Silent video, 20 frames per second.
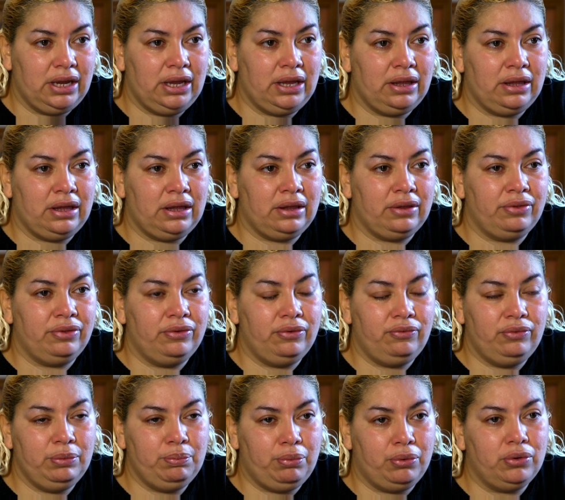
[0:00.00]
and the
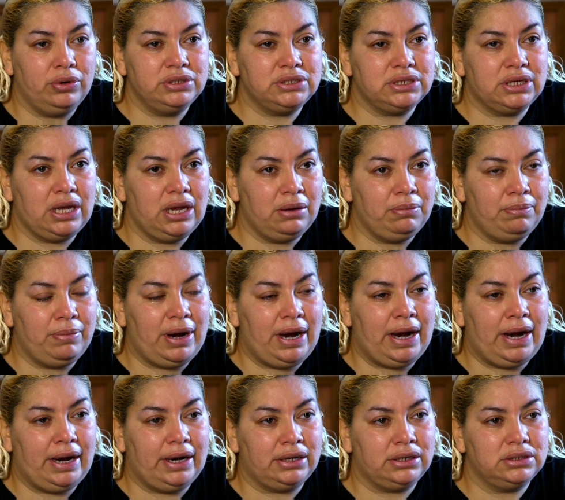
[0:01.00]
reports came
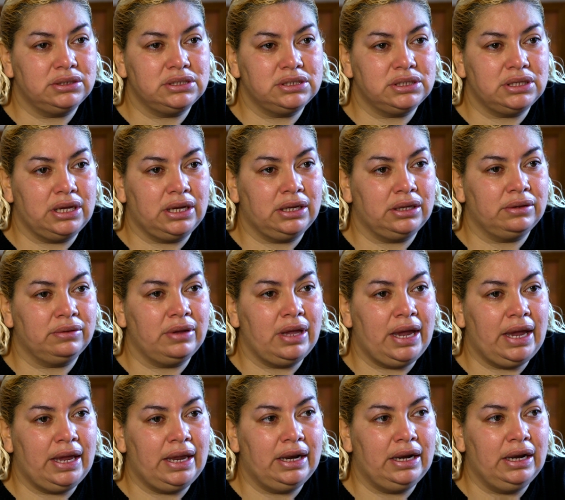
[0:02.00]
back saying
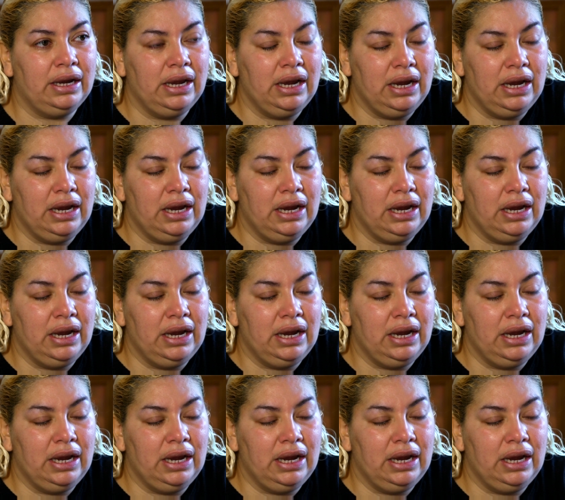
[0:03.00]
that